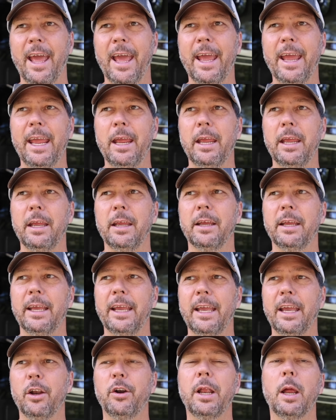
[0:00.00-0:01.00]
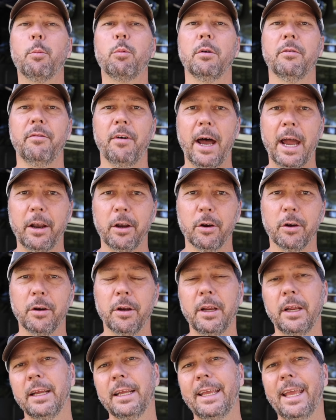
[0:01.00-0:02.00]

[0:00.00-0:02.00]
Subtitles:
a internet provider